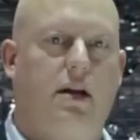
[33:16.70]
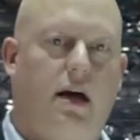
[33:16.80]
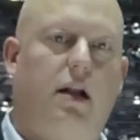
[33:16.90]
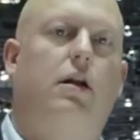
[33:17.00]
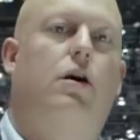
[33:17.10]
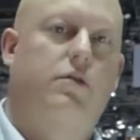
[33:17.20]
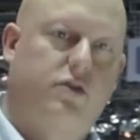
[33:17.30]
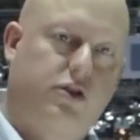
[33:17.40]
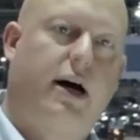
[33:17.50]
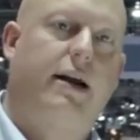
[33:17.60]
a lot
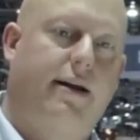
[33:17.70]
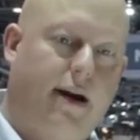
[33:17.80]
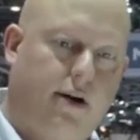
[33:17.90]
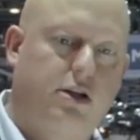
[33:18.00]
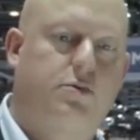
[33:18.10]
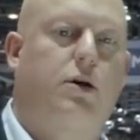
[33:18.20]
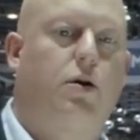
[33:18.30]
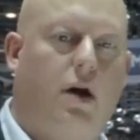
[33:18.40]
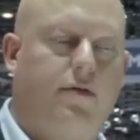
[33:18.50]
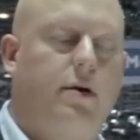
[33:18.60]
of trial and errors we
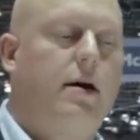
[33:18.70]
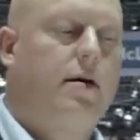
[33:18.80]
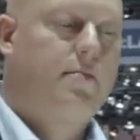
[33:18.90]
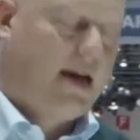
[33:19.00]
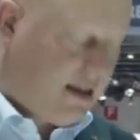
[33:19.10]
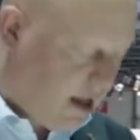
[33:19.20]
could have made